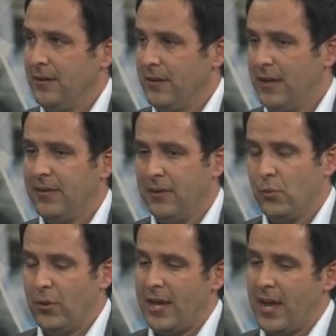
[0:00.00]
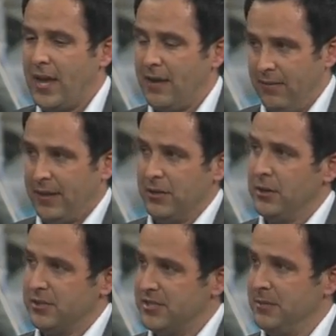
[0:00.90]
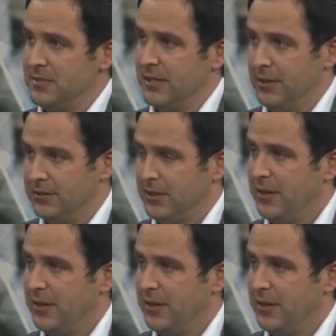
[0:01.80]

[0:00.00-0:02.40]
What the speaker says: and then we have like adult stem cells.